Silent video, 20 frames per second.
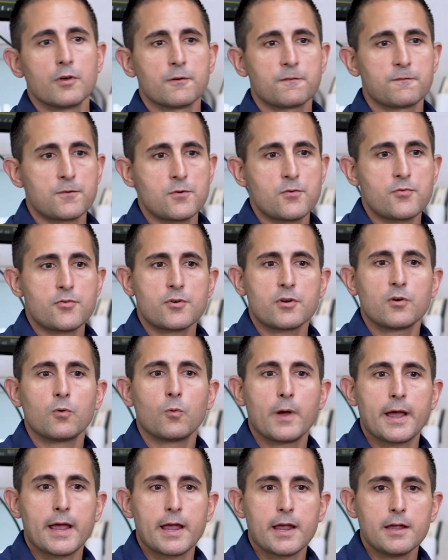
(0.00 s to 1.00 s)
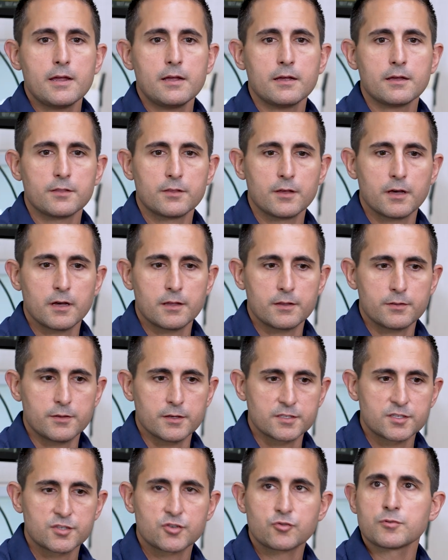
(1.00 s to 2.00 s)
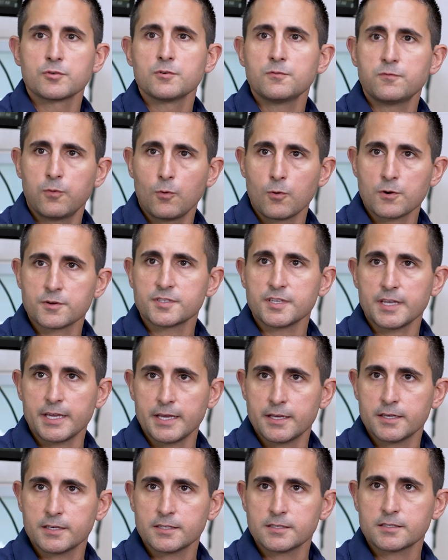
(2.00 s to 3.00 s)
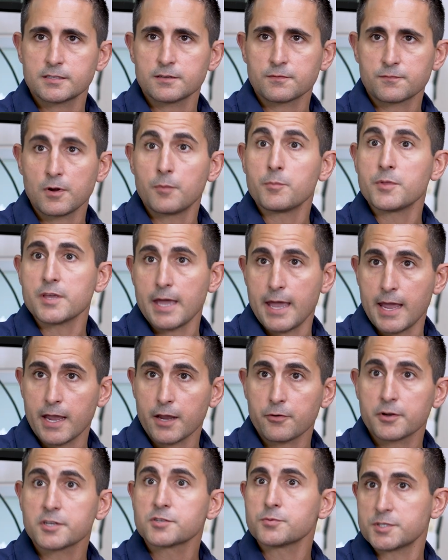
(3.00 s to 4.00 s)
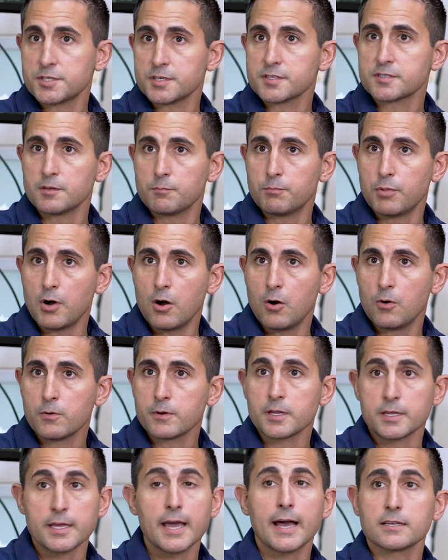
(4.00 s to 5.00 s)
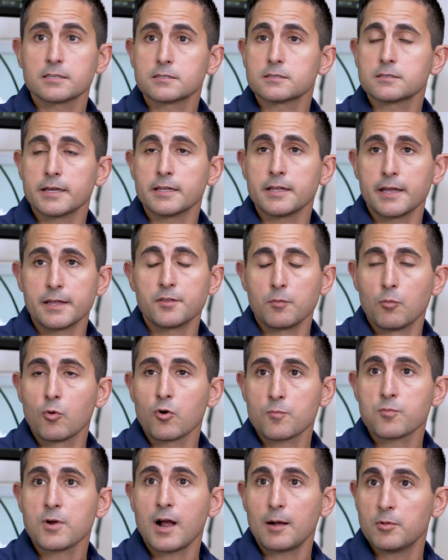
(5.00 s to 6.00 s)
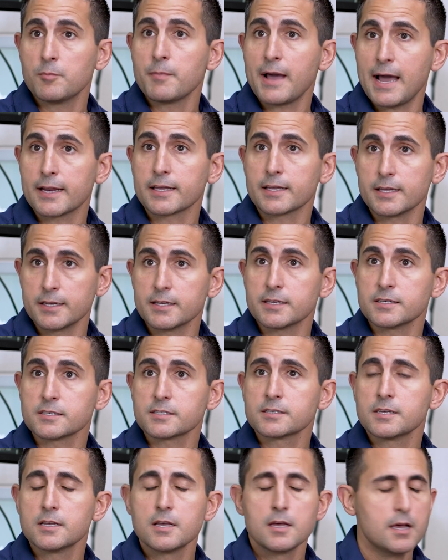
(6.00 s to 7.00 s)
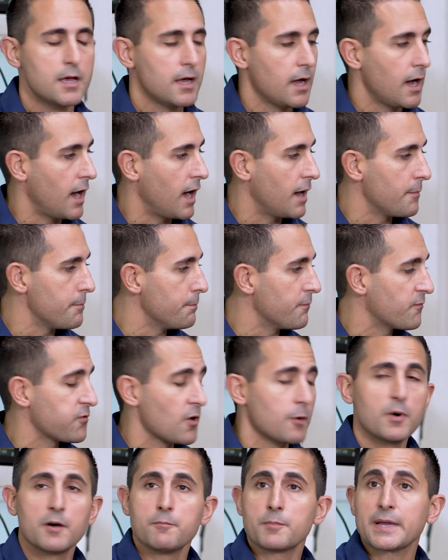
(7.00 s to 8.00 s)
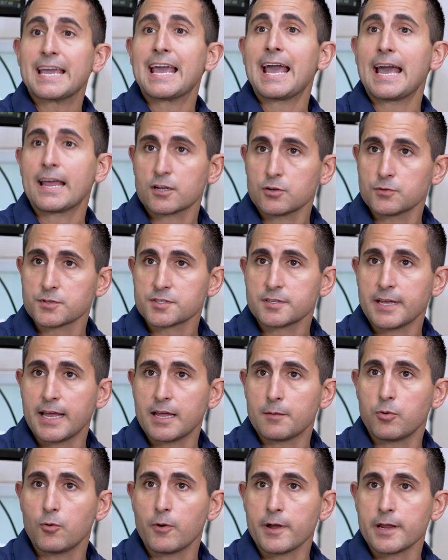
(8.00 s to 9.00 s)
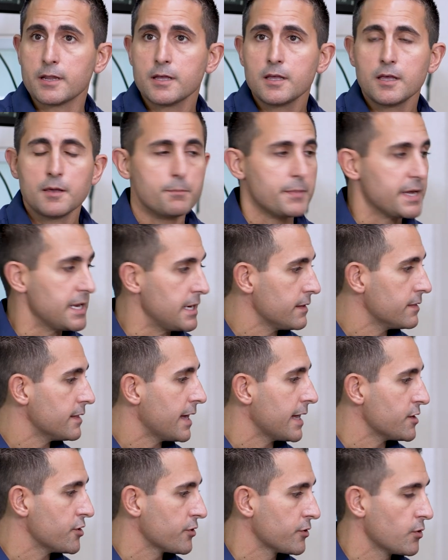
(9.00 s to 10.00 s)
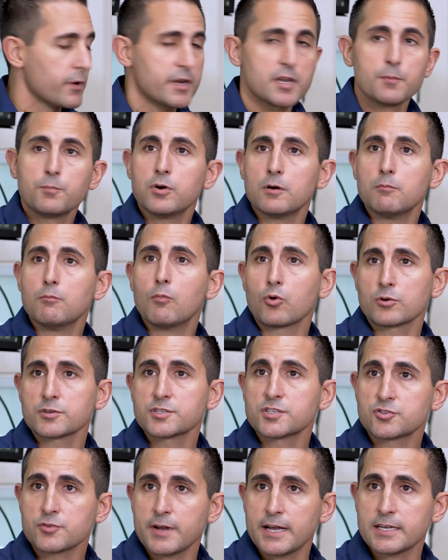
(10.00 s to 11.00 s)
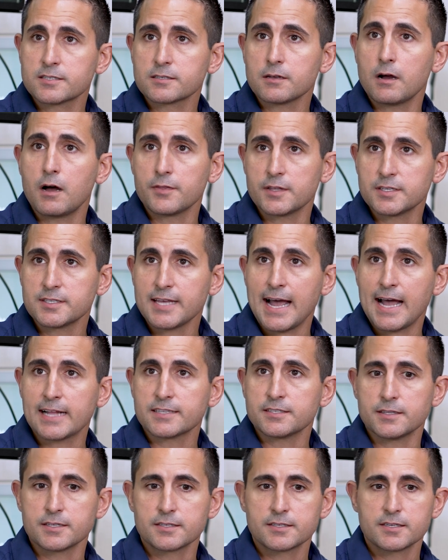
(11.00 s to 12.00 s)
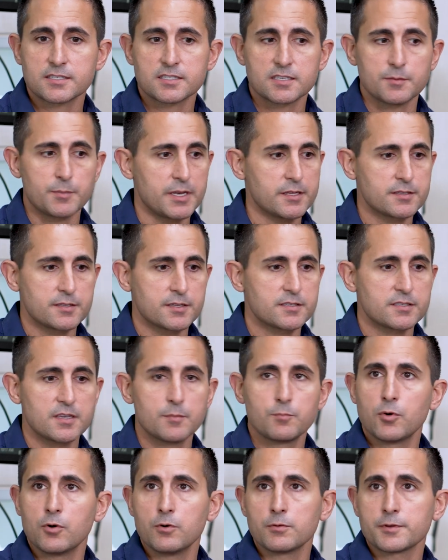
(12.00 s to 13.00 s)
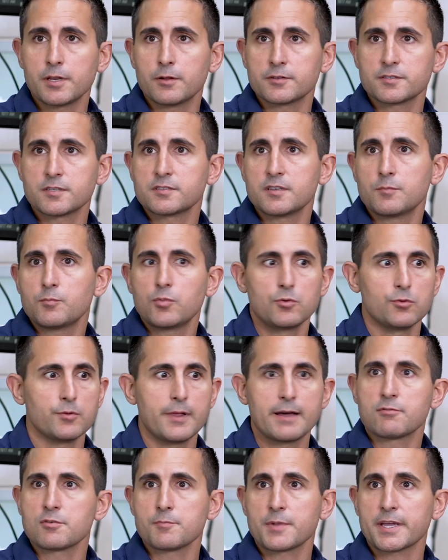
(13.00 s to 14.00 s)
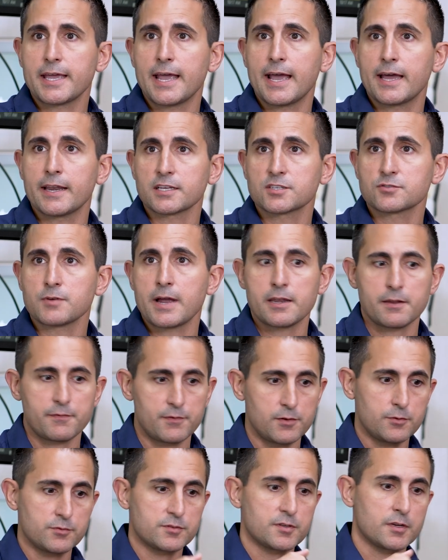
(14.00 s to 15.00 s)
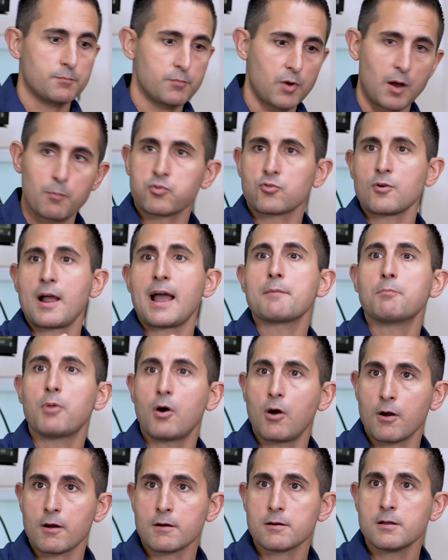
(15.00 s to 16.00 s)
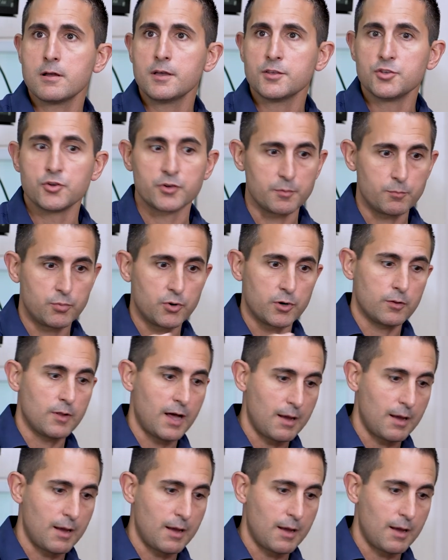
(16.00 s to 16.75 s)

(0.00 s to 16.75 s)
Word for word: the further away the screw force is from the anchorage, which is the bone, yes, the more problematic it is from a mechanical standpoint, meaning that you're going to put more stress on the TADs in the system. And it's a simple, it's a simple lever mechanics, right? If you use a pry bar, you can put a